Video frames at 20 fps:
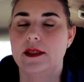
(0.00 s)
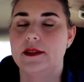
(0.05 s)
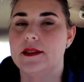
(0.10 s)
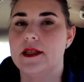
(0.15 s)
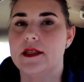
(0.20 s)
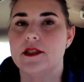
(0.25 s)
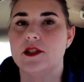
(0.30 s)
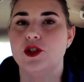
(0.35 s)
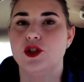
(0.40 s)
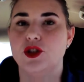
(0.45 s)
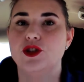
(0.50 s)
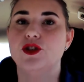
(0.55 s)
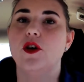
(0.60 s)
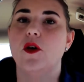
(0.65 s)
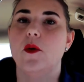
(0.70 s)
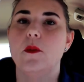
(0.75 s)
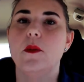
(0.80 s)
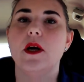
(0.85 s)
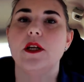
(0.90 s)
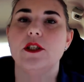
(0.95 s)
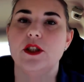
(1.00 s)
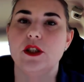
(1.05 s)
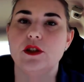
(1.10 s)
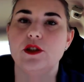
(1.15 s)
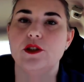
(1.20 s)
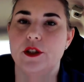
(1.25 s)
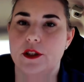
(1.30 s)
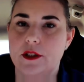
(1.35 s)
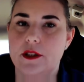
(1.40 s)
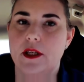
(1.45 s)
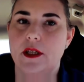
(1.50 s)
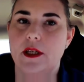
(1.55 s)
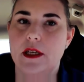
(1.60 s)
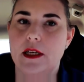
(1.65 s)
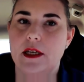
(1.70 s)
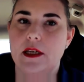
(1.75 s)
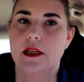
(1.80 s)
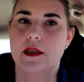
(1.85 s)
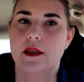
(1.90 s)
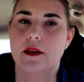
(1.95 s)
This was $16 because
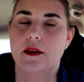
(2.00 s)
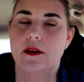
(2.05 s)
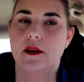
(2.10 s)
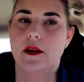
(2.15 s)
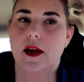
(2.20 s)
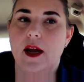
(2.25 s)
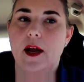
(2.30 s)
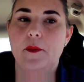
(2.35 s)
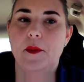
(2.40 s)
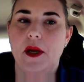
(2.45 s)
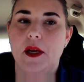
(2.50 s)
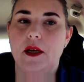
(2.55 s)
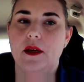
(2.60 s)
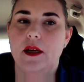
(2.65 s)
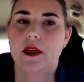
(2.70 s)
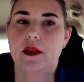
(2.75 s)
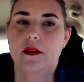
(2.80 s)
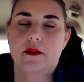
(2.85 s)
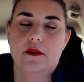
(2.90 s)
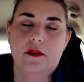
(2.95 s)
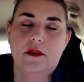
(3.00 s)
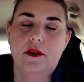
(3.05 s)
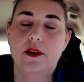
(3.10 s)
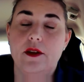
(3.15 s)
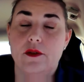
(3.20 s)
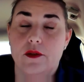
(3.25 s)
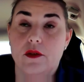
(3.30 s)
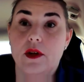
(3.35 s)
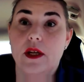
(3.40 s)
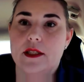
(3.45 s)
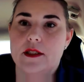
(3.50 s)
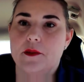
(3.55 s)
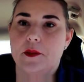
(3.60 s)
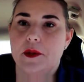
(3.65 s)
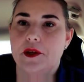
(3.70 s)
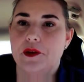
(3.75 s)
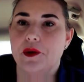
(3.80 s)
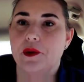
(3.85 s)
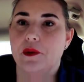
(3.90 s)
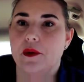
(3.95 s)
of it's just the buttons.
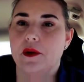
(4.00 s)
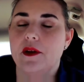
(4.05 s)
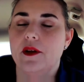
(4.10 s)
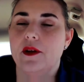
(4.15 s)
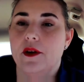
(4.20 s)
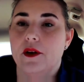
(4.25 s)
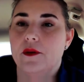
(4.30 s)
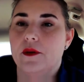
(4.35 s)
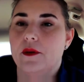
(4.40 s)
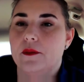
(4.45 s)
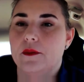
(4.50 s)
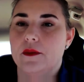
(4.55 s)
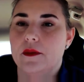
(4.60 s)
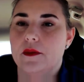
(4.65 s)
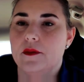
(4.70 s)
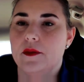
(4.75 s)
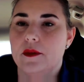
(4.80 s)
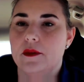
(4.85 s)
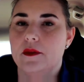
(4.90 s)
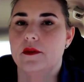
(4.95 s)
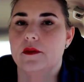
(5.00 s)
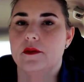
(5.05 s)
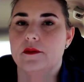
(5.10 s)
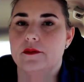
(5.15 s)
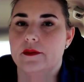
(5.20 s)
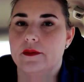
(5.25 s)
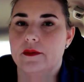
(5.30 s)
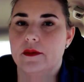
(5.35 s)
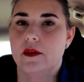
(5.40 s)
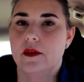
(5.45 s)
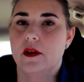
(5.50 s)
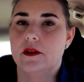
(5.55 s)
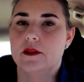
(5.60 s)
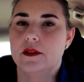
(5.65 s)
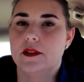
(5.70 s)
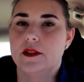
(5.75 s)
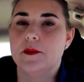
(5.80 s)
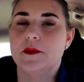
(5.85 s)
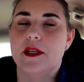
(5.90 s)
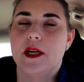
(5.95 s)
It's just the pattern and the
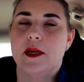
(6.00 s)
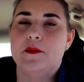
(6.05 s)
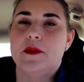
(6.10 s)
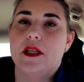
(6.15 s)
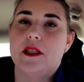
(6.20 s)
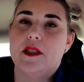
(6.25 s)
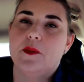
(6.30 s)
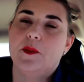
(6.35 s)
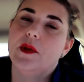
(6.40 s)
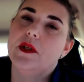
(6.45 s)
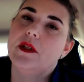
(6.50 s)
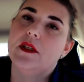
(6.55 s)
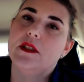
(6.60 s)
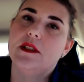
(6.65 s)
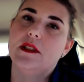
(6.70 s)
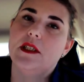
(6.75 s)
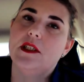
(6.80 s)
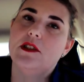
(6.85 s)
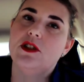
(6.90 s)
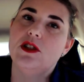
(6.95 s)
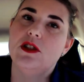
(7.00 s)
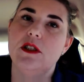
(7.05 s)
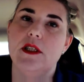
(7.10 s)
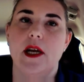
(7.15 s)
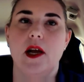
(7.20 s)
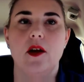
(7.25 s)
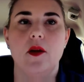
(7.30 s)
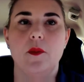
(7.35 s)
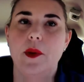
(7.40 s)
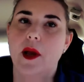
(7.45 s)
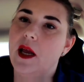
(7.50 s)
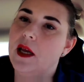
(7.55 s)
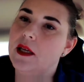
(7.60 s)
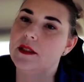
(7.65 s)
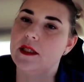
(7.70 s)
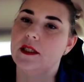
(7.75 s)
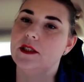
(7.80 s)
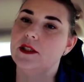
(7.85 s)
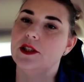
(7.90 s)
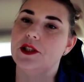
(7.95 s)
buttons. And then he picked out a Glendon
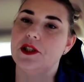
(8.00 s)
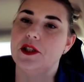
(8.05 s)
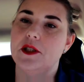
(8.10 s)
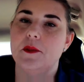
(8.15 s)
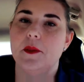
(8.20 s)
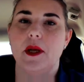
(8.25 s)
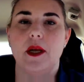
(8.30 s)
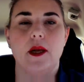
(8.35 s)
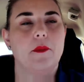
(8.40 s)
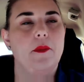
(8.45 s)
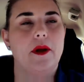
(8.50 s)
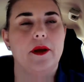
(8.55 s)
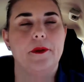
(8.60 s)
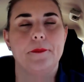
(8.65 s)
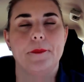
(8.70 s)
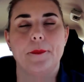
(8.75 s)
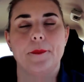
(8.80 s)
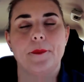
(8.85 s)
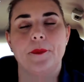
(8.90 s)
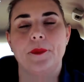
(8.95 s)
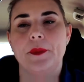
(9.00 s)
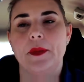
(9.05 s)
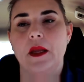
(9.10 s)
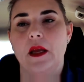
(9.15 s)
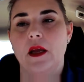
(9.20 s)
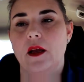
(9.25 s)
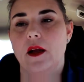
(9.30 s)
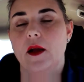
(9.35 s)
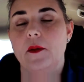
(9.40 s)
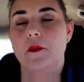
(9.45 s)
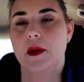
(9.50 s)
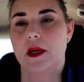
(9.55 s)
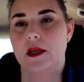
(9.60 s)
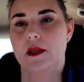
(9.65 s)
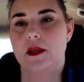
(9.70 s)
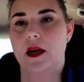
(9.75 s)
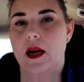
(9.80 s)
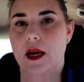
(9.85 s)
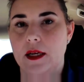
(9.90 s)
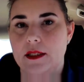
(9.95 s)
Place one that was like, I don't know,
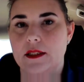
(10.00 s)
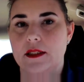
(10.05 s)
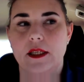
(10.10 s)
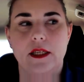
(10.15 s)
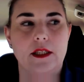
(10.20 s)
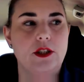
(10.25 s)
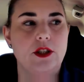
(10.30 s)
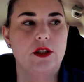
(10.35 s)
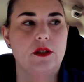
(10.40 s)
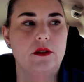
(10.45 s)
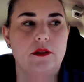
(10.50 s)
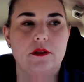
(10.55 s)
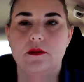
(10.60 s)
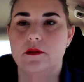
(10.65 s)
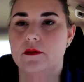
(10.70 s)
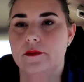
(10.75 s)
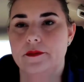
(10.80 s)
$20.